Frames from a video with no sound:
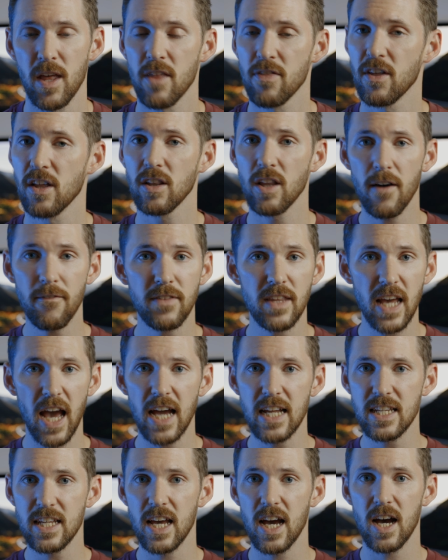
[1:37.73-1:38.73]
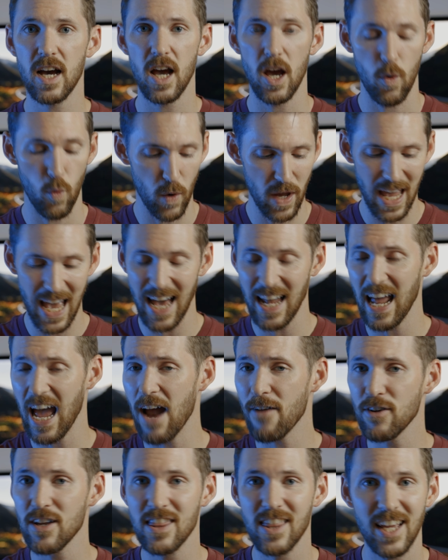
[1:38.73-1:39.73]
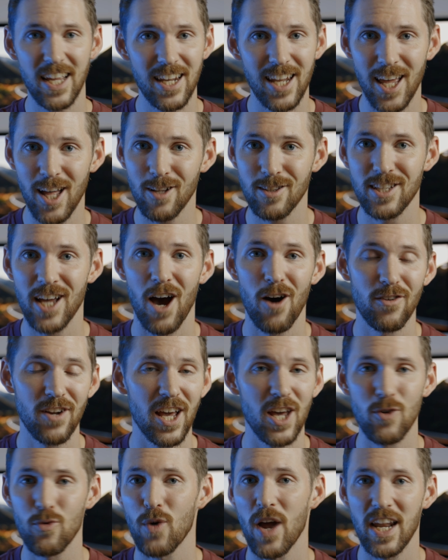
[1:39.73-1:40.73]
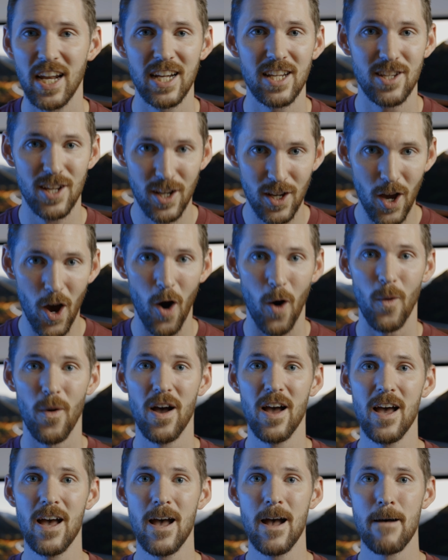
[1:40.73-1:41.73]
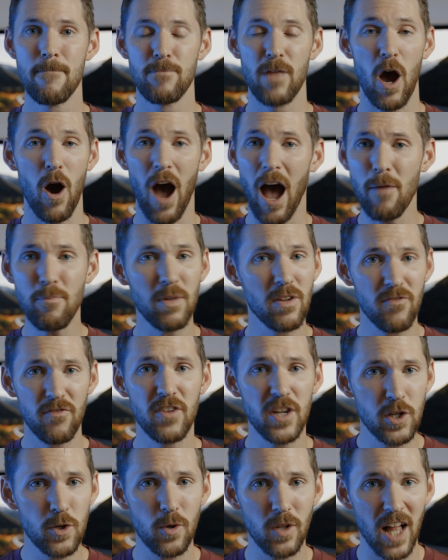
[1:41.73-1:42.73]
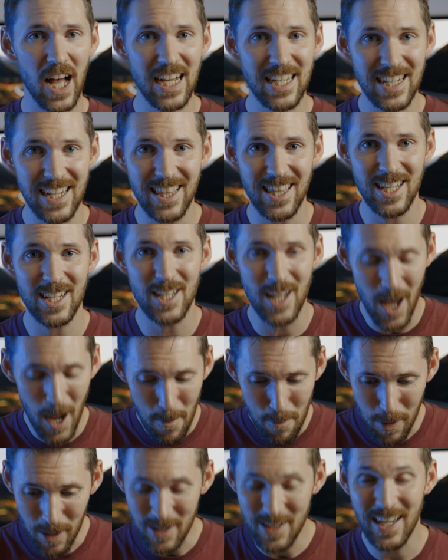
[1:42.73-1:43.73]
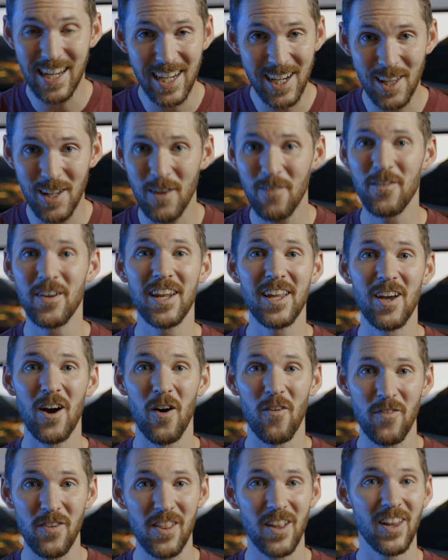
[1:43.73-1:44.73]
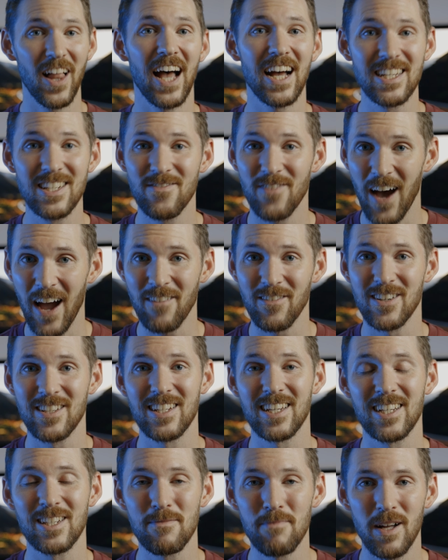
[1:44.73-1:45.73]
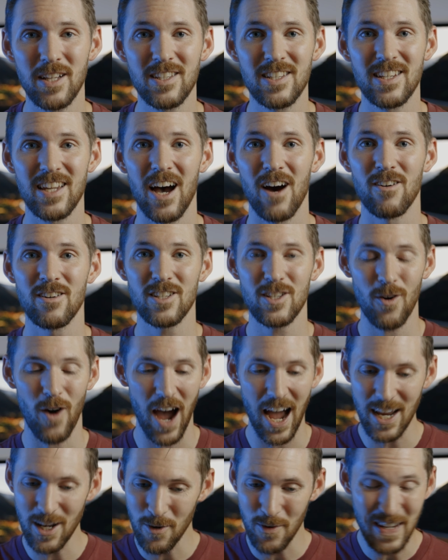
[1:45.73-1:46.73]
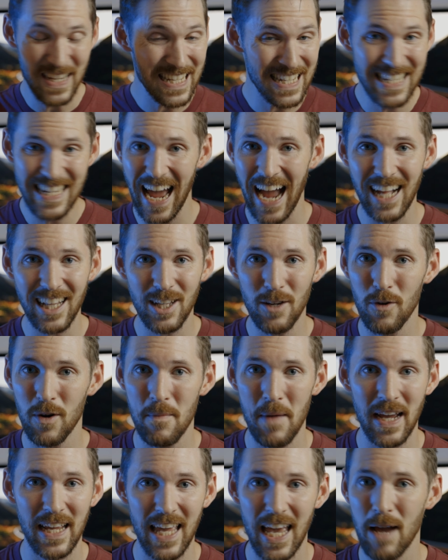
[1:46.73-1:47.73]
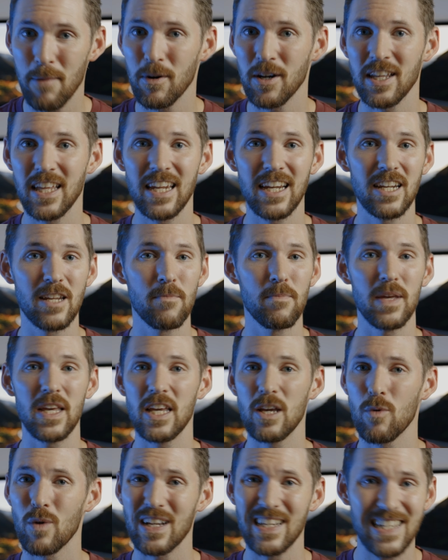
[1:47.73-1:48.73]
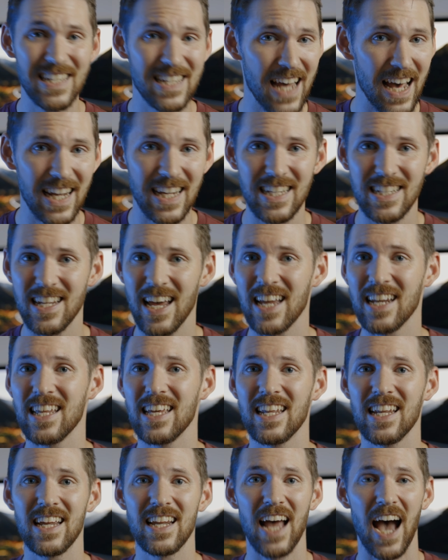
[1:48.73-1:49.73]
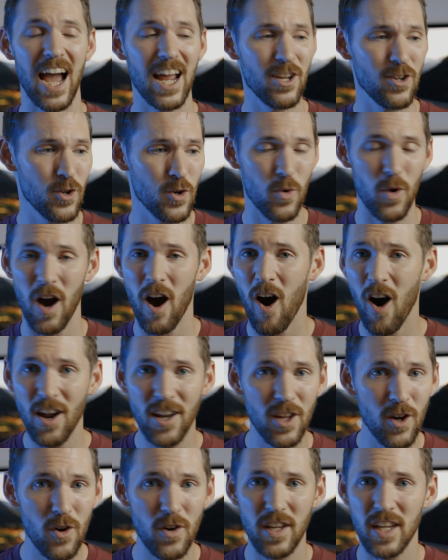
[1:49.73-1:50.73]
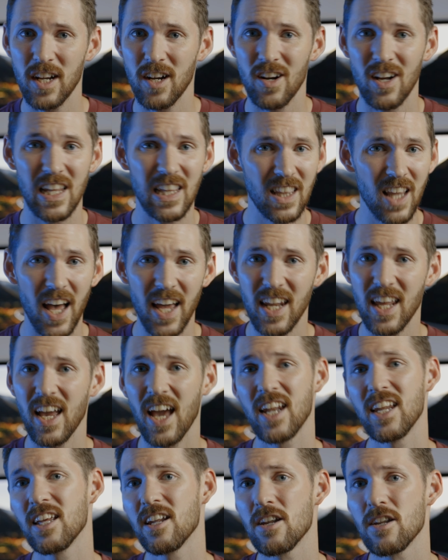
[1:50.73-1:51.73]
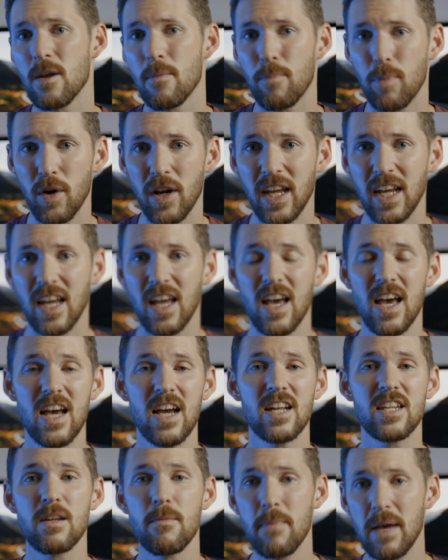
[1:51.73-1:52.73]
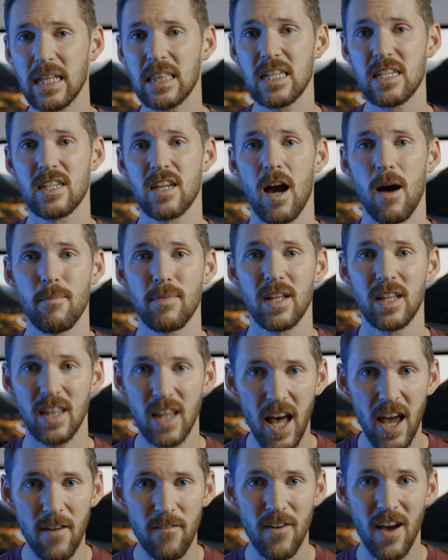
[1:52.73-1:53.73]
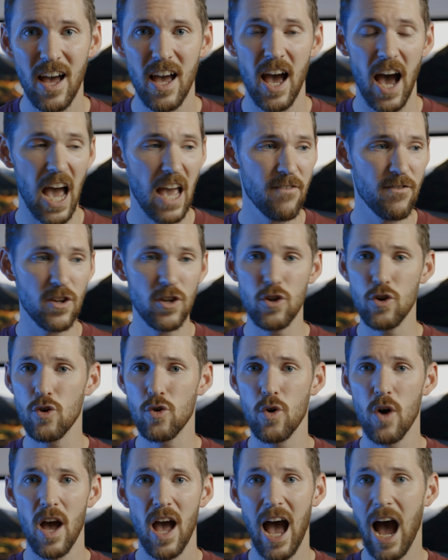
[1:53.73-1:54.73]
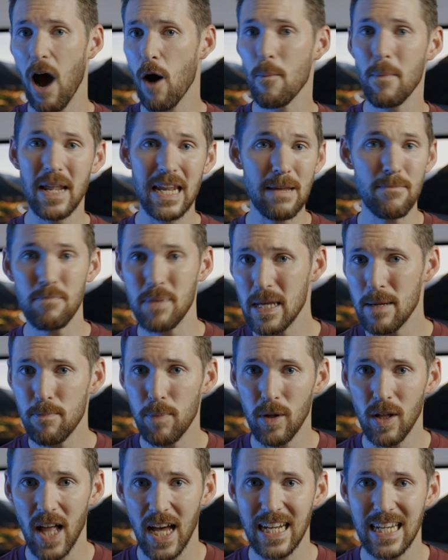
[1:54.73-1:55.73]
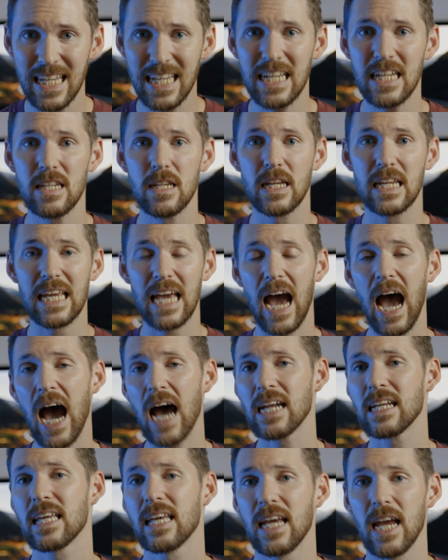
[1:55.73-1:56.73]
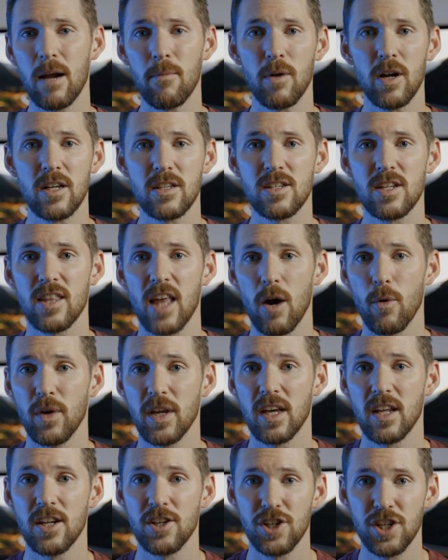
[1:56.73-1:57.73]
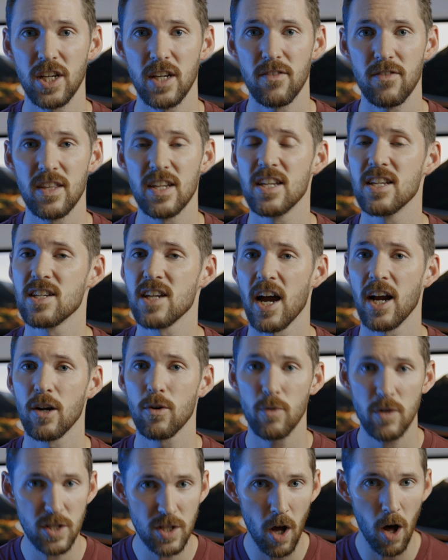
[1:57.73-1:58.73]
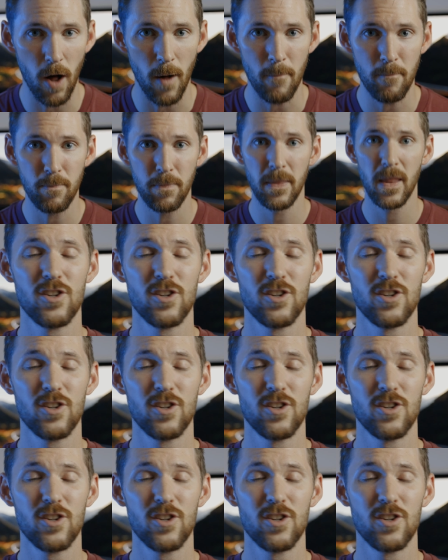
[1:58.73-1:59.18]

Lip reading: They loved the idea, and we had everything nailed down and ready to go. Now, I've been visualizing this particular video for the last 5 or 6 months now, so I knew exactly where my camera needed to be, what settings I needed. I knew what audio gear and lighting I needed to bring to make this come to life. I even knew how many people I need to get on camera so that we could achieve the desired result.